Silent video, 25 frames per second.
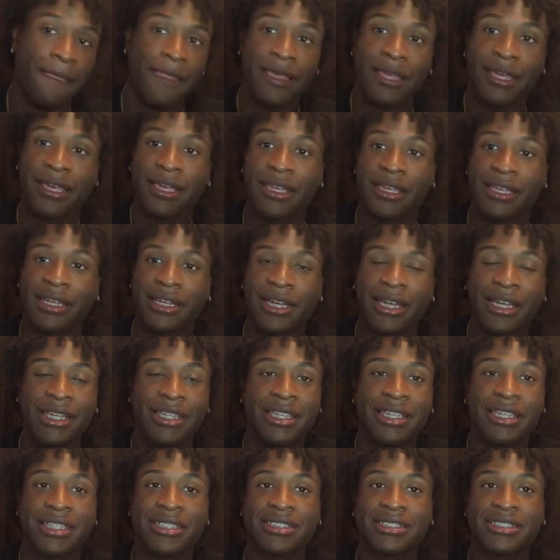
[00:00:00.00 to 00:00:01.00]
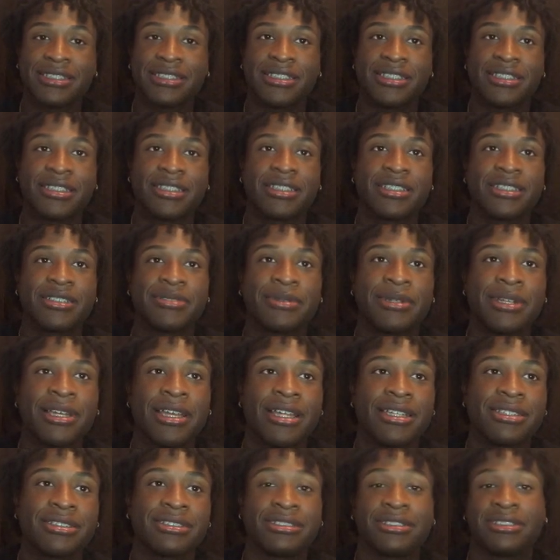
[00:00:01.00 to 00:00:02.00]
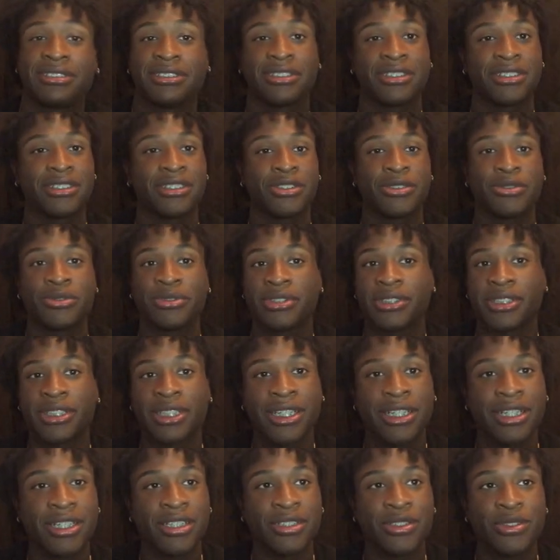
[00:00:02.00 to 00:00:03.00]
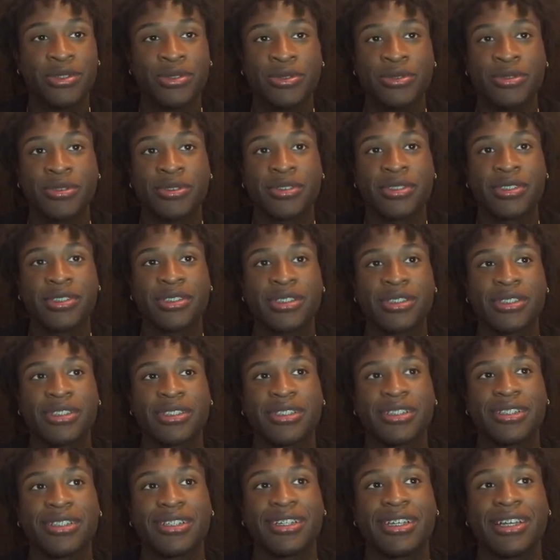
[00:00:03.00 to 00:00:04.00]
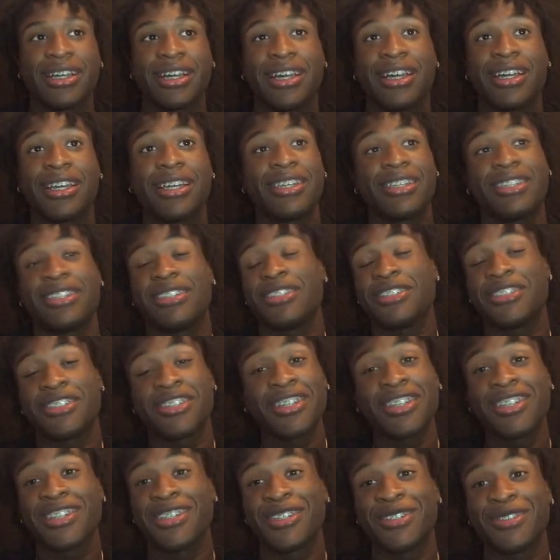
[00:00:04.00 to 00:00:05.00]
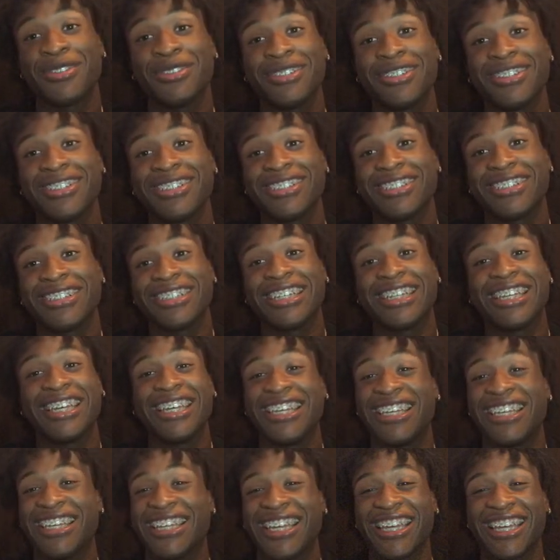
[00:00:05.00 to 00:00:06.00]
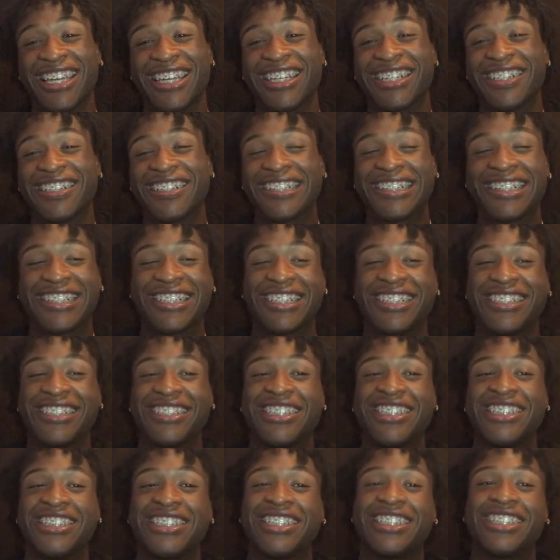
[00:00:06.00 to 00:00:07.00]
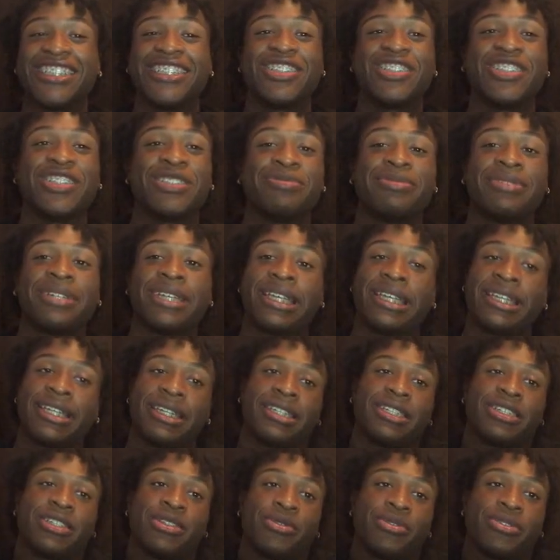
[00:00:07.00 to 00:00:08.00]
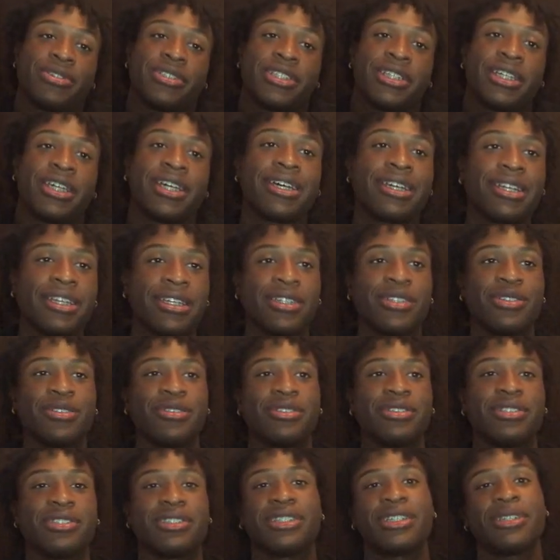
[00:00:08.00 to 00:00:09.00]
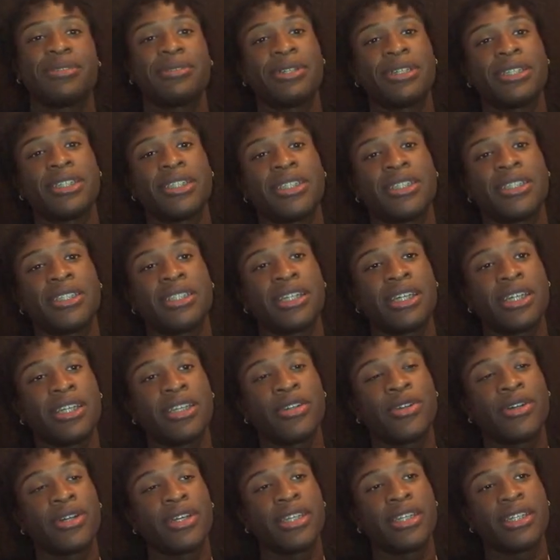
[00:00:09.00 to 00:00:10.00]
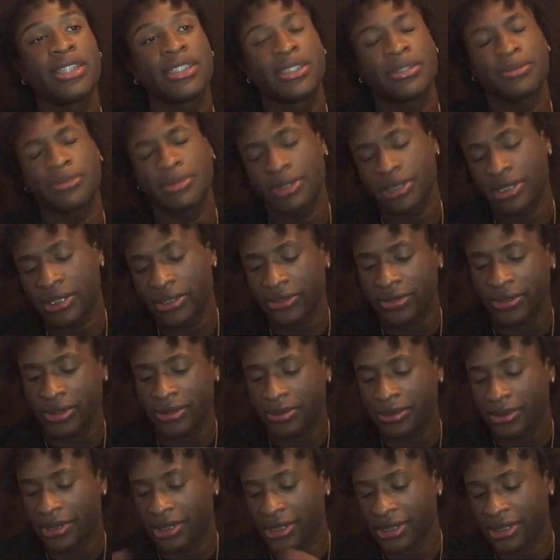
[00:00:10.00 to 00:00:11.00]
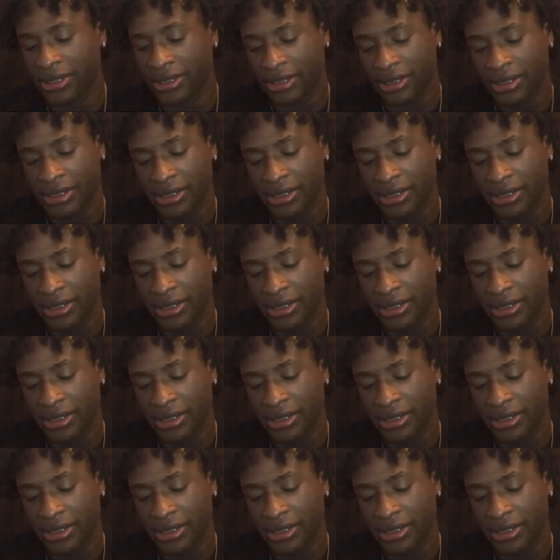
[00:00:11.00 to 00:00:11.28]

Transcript: hey, I can't judge, man. Just do what you gotta do. You shouldn't do it. You shouldn't do it, but hey, do what you gotta do. Cause I'm not judging. I know I did some stuff in the past,